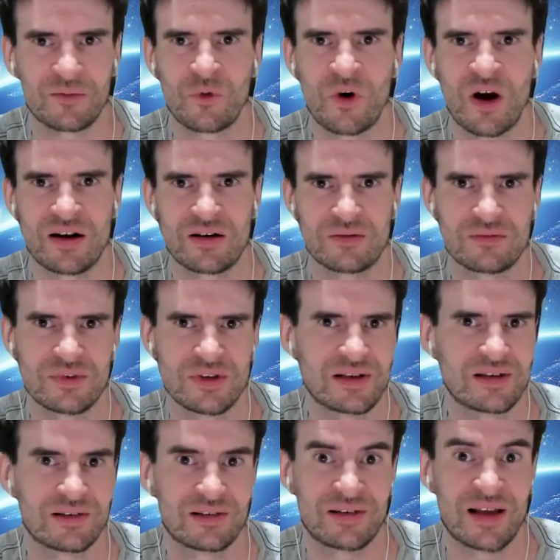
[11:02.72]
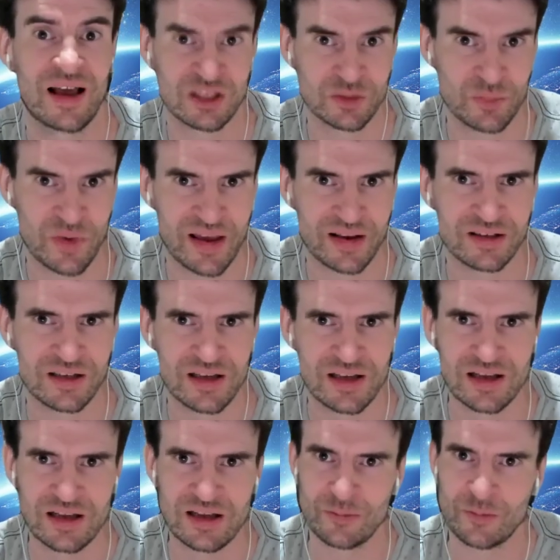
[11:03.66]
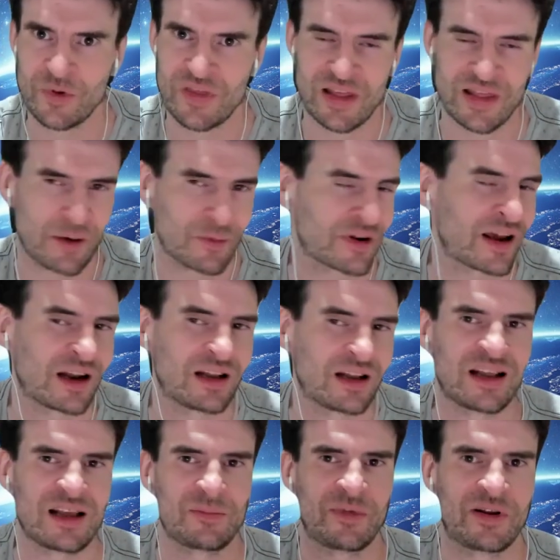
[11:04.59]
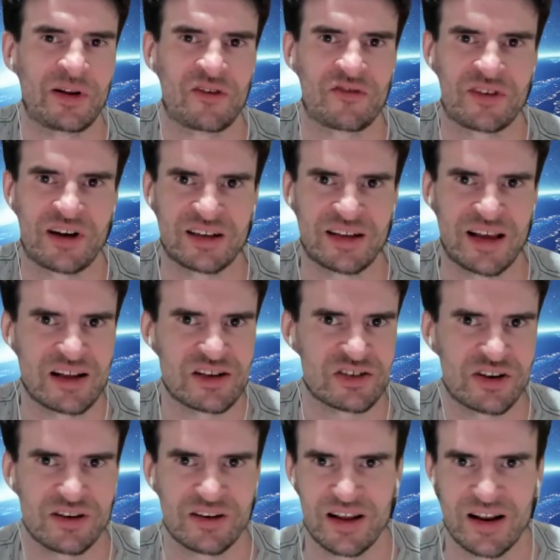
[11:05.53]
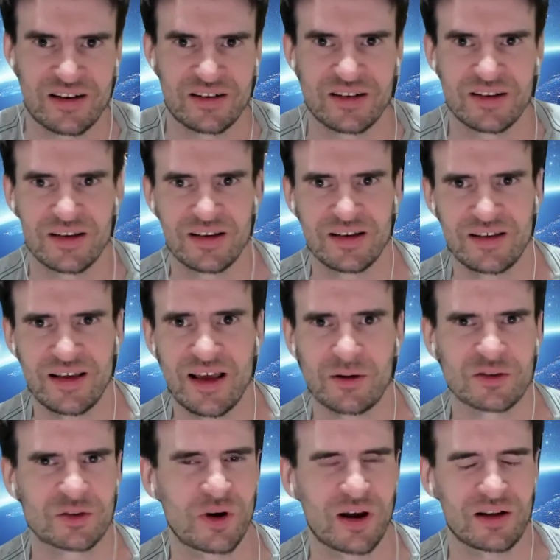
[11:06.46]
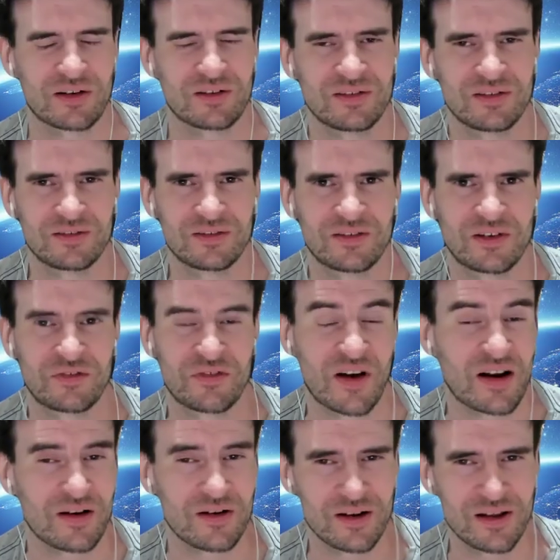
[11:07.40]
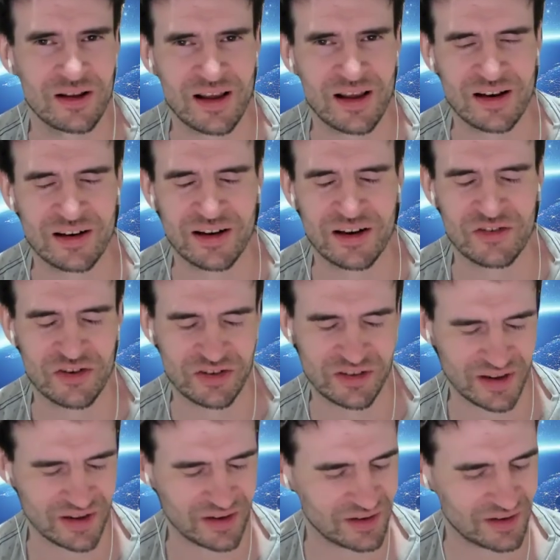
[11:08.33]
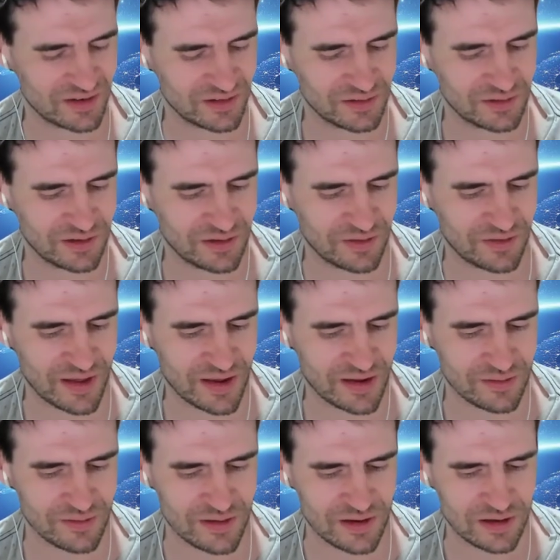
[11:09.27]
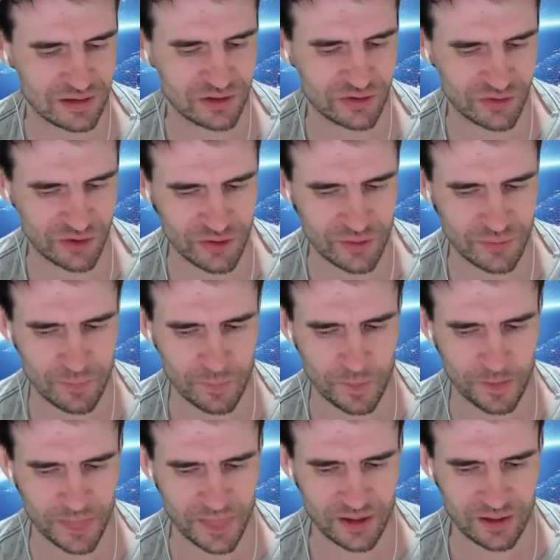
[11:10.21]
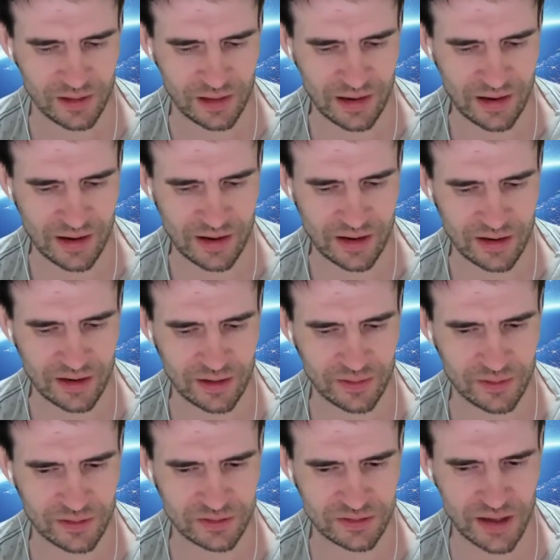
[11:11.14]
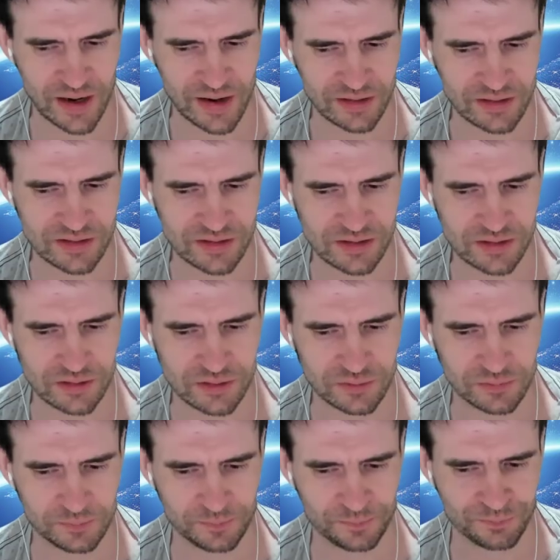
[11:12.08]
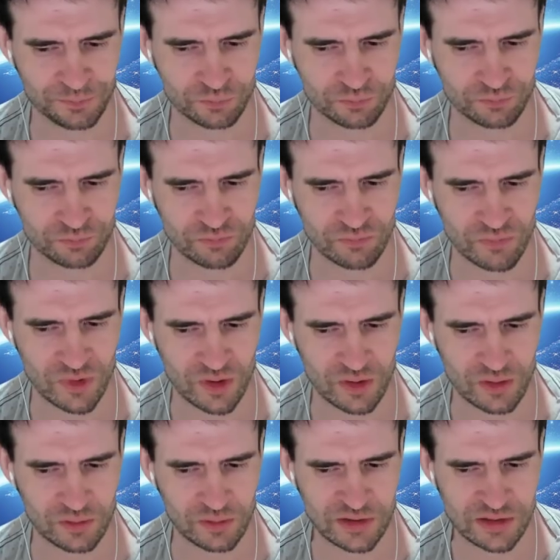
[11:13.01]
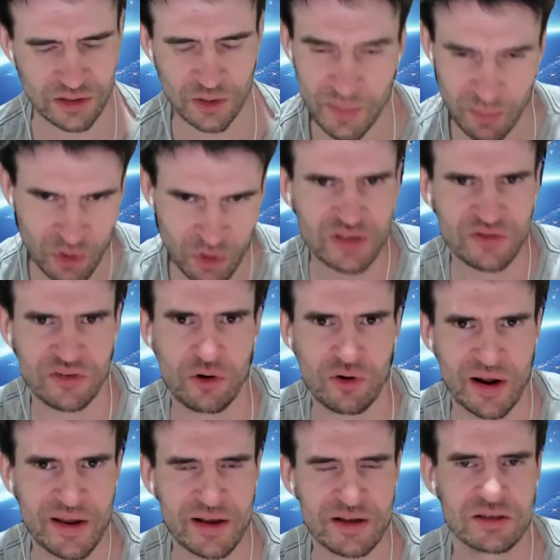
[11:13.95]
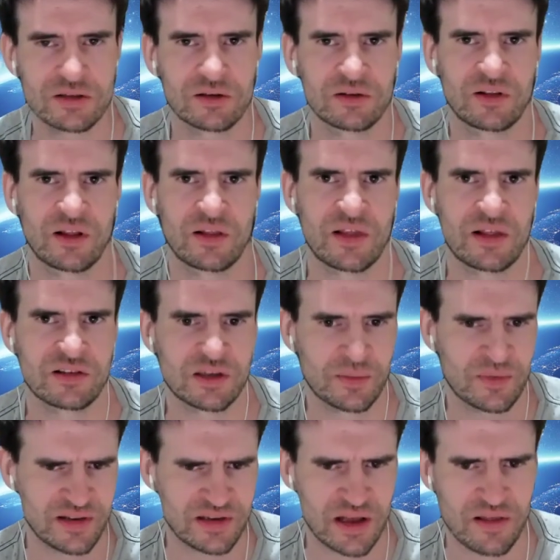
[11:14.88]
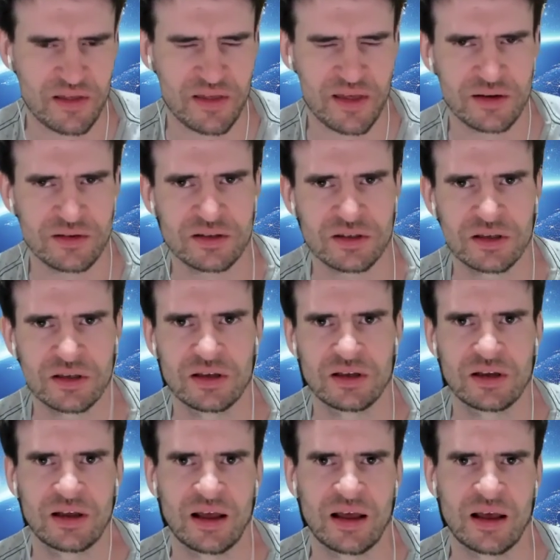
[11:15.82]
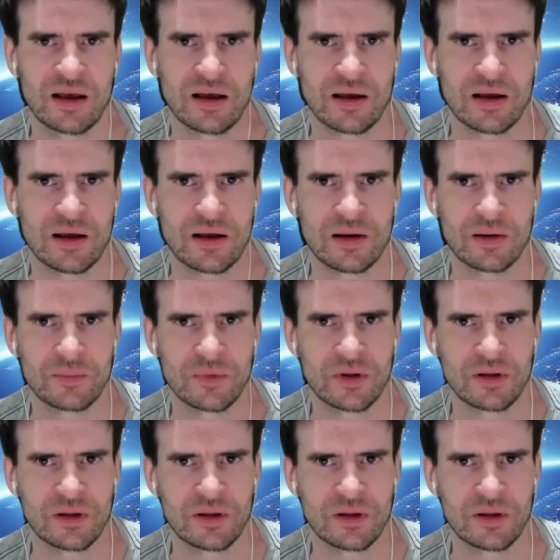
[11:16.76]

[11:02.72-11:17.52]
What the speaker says: one aspect, but then that would kind of lead me off on a tangent. And yeah, it was quite fun and interesting thing to do. It's a little bit more difficult, I guess, than some of these other things. But